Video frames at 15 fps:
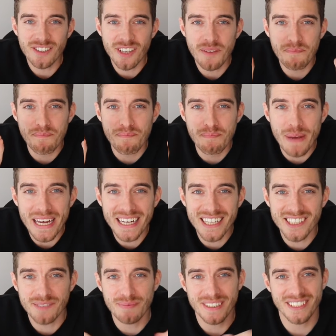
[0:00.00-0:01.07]
are the
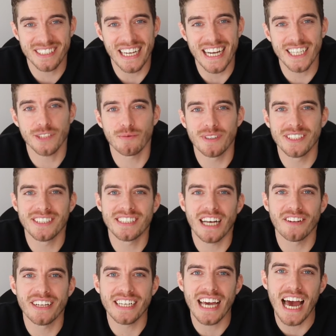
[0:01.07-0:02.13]
biggest mistakes when
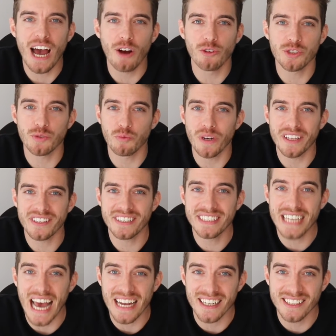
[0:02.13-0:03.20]
selling a house
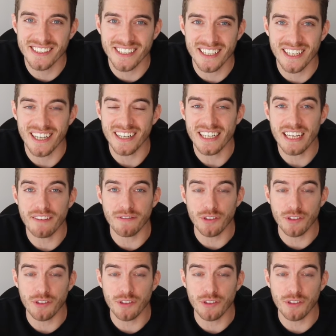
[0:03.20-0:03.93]
with tenants in it.